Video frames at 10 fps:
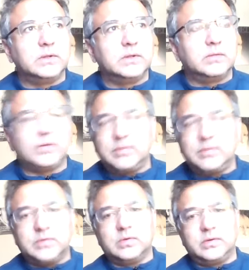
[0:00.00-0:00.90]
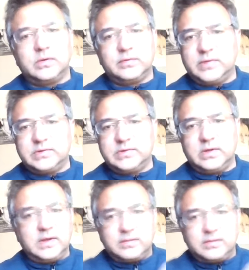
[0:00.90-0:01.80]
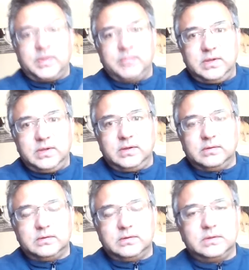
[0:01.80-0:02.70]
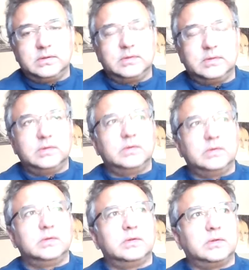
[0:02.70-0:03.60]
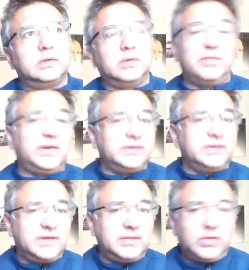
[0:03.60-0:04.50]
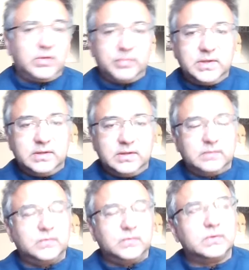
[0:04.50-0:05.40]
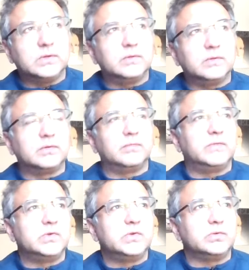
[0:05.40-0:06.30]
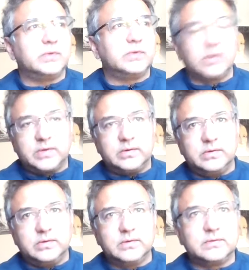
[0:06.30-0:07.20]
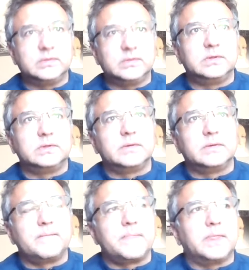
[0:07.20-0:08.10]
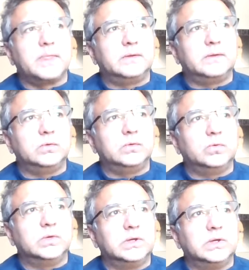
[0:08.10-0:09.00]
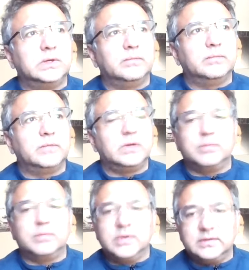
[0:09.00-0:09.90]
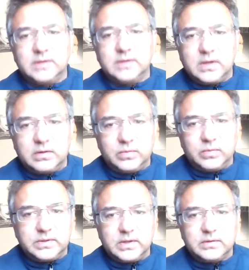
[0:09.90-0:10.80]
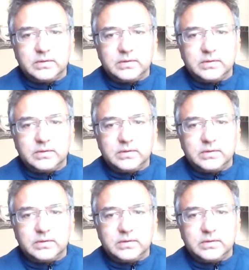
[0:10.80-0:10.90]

But something's going on. There's a relation, and it's about being. Quite frankly, time, I will be. So there's some future. We'll go out there and do this. To, the Buddha's encounter with death